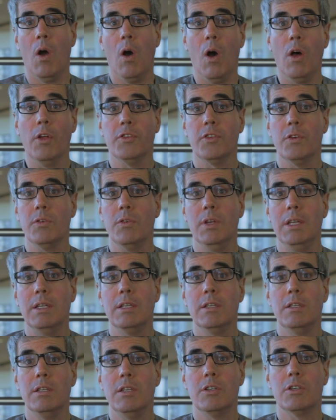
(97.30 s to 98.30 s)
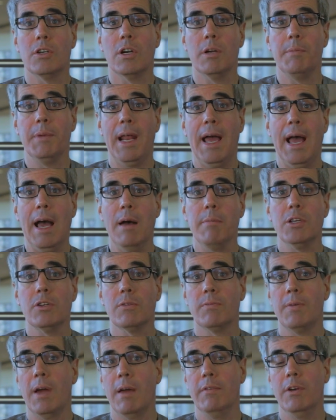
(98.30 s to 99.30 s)
Also, you need to determine how
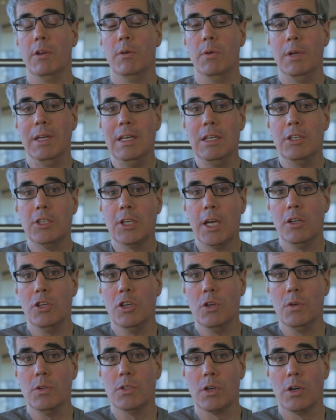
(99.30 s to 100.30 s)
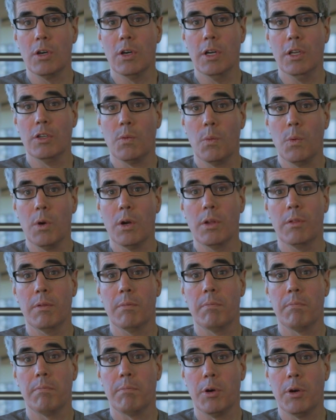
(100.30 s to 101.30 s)
much revenue each end user is worth
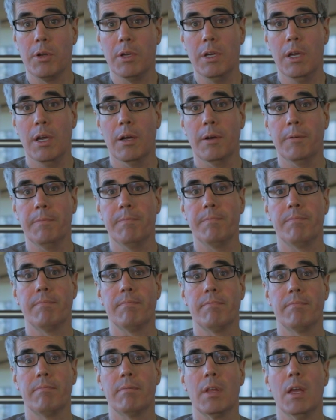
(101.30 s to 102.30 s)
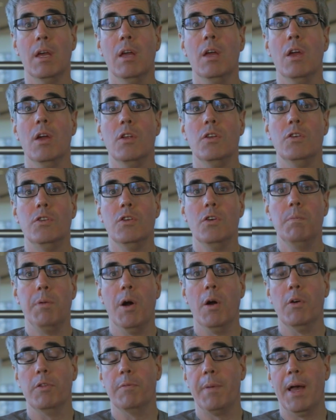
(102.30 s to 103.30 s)
per year. Do
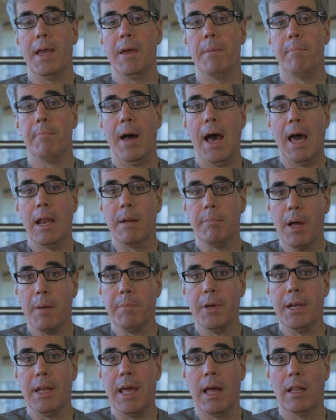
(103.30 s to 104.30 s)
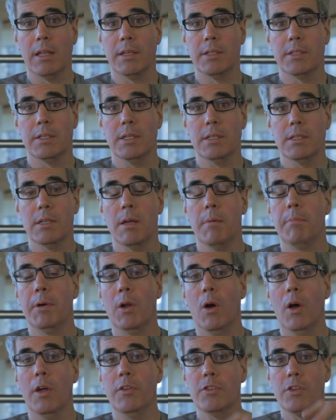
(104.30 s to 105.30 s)
both by a bottom-up analysis, but
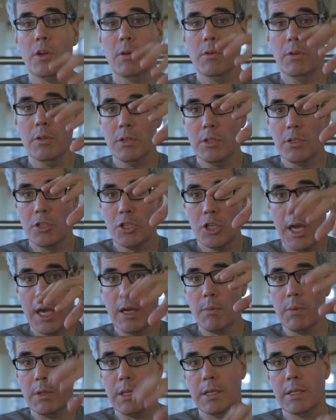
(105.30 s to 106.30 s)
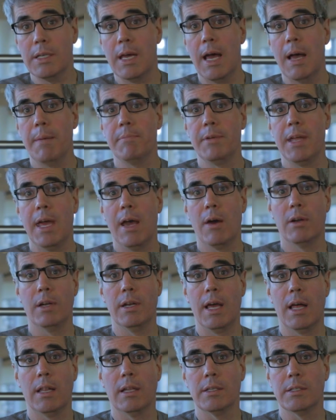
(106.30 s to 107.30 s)
also check with a top-down
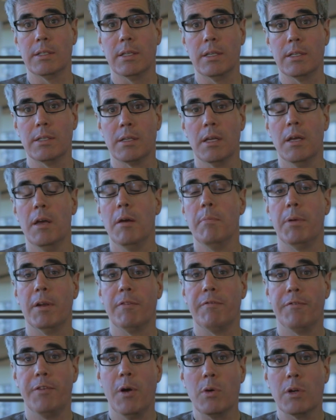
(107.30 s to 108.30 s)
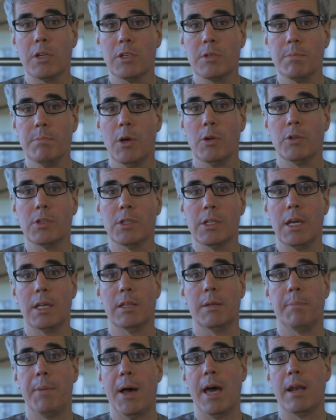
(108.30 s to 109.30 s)
analysis, but focus mostly on
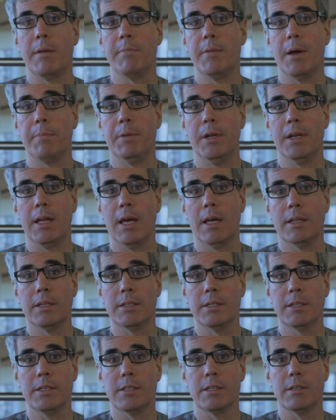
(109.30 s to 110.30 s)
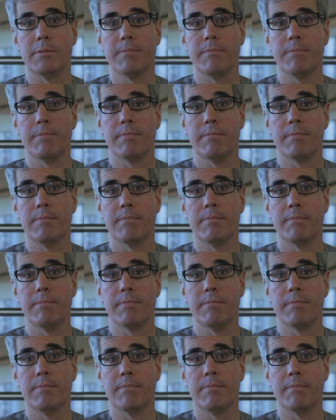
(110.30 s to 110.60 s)
the bottom-up analysis.